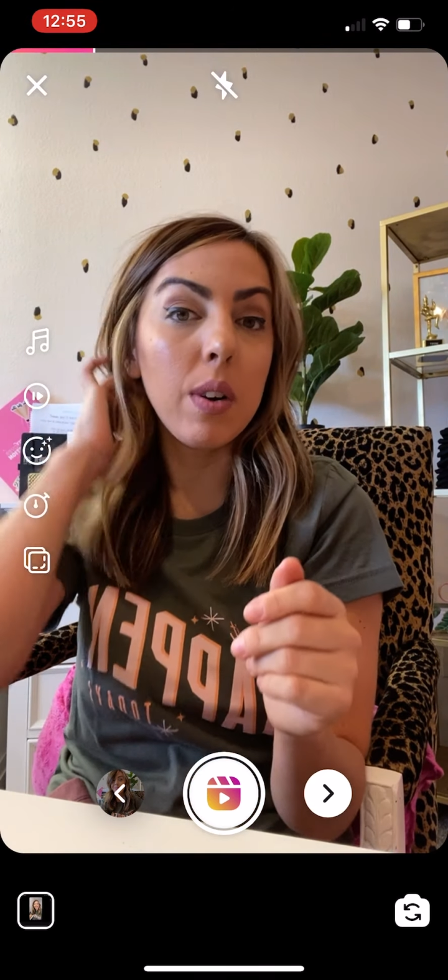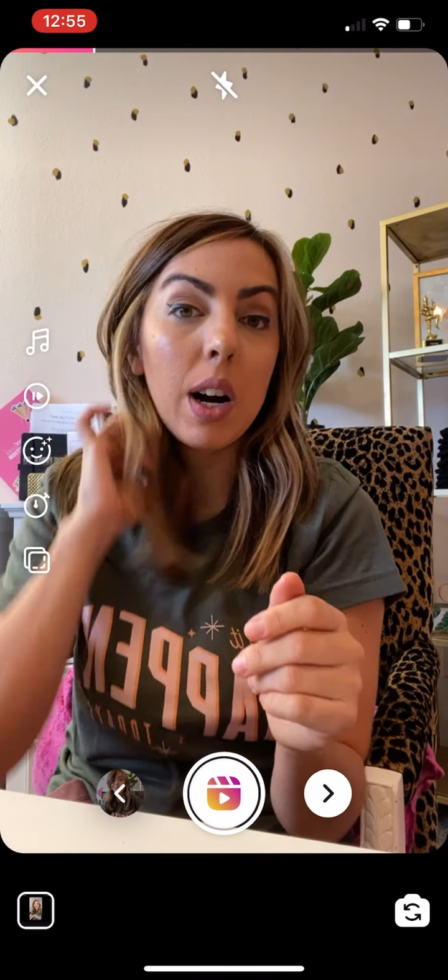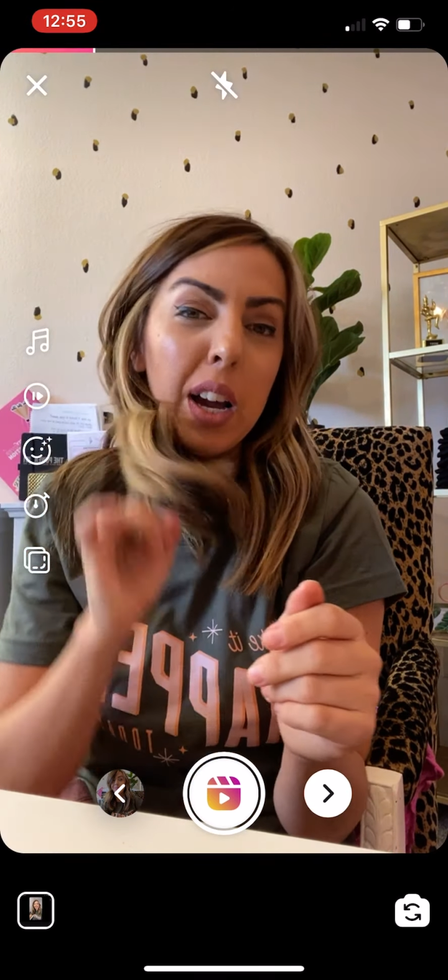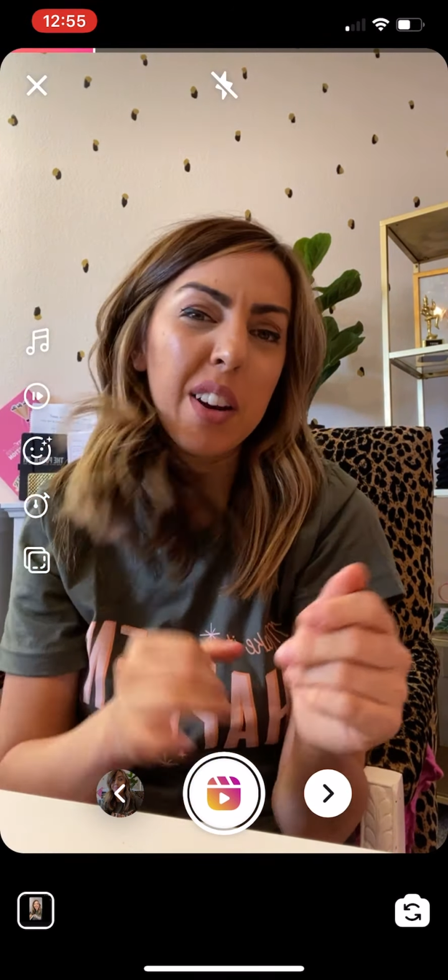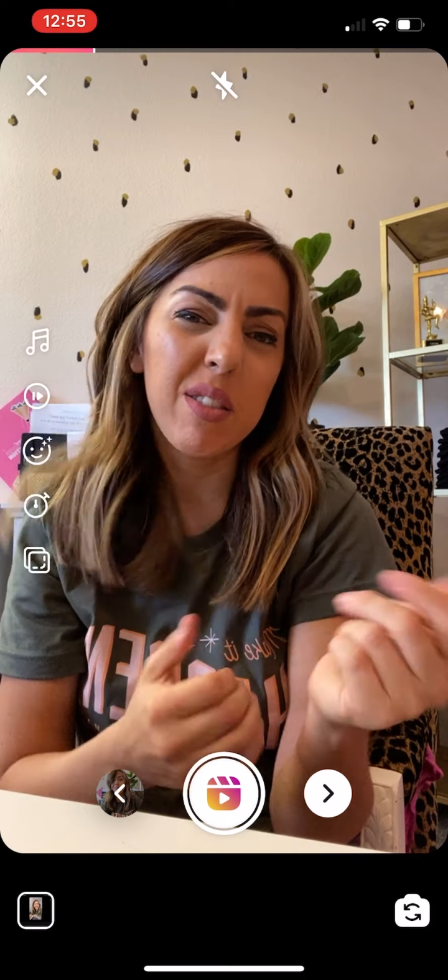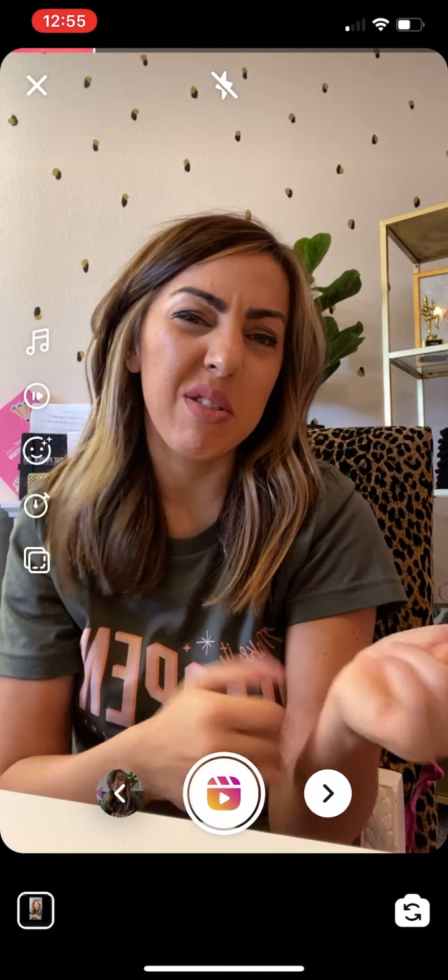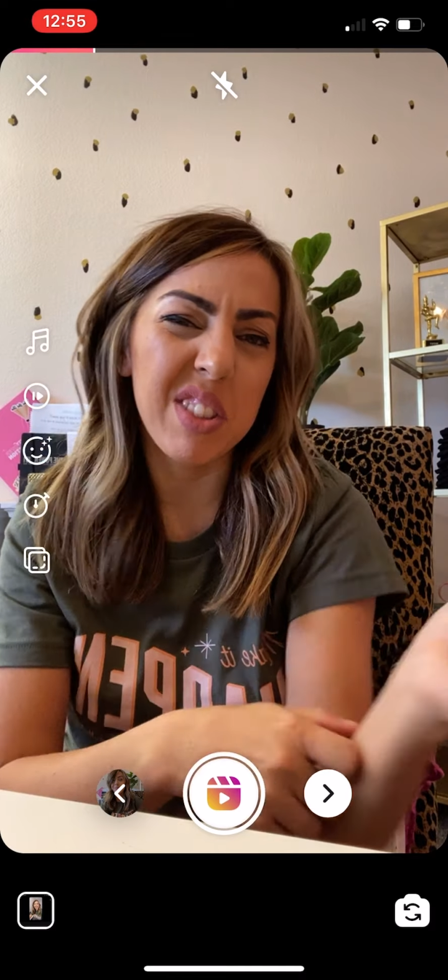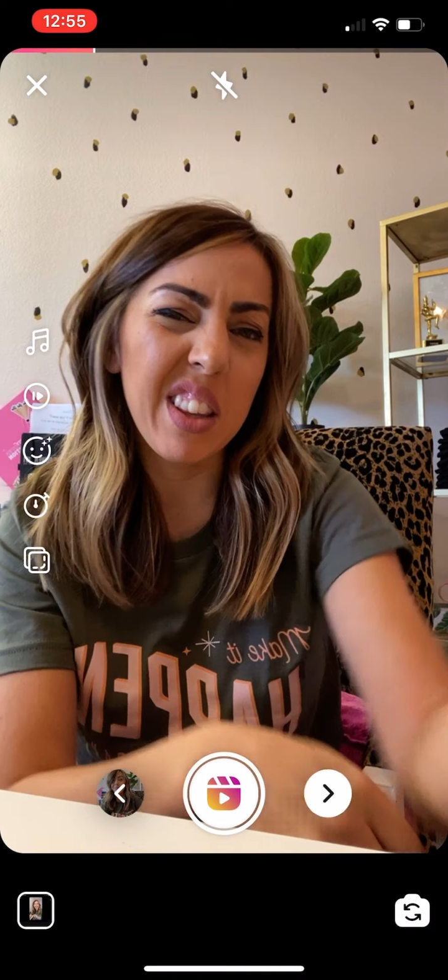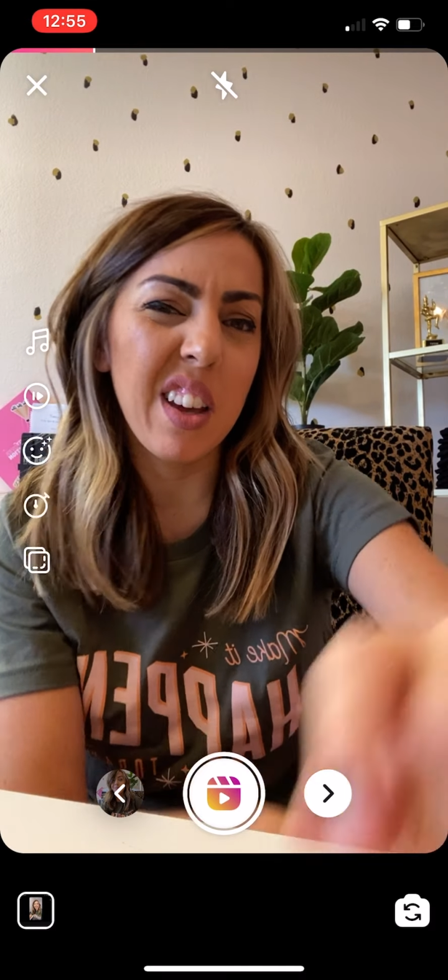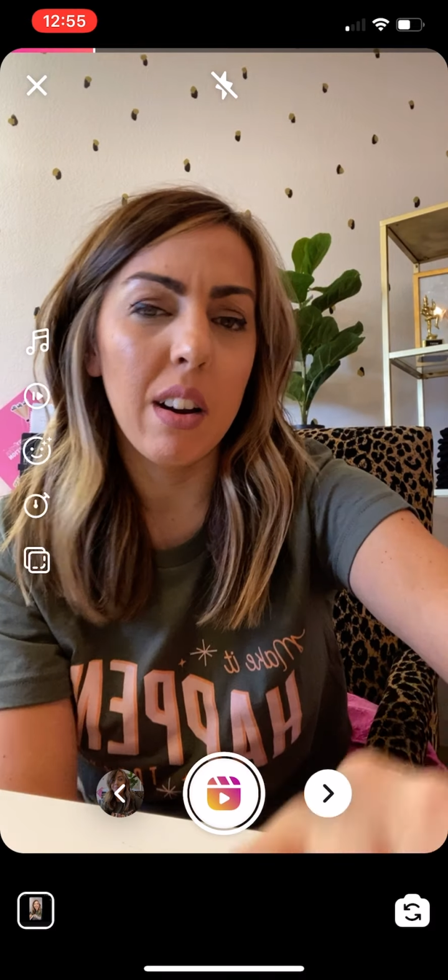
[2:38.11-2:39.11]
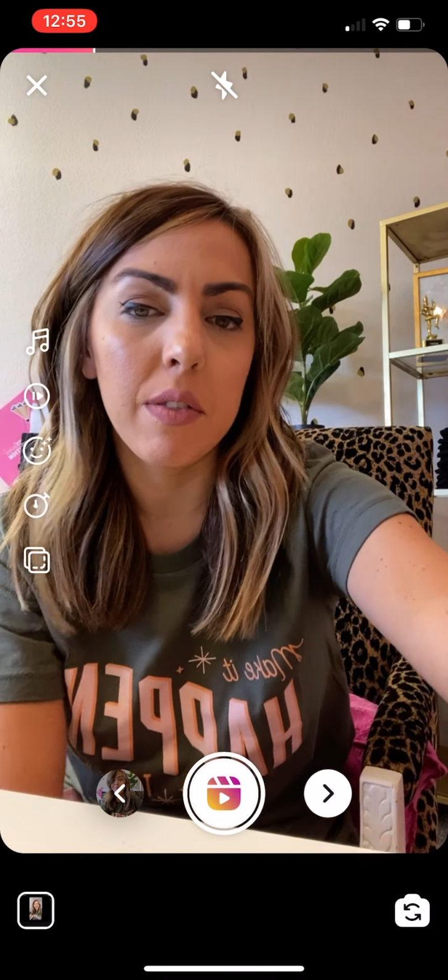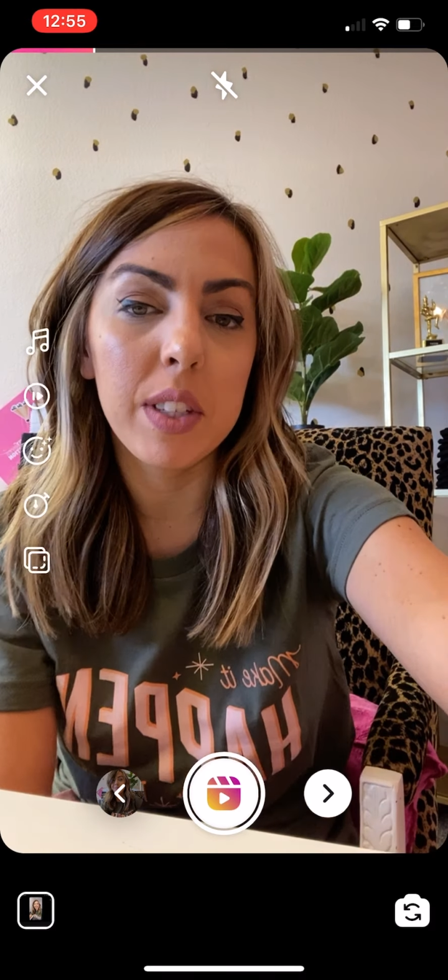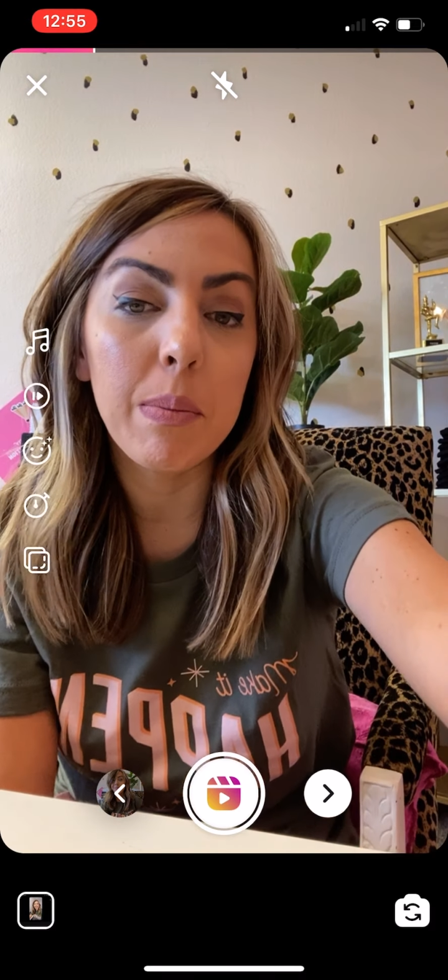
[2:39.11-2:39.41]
I don't use that often,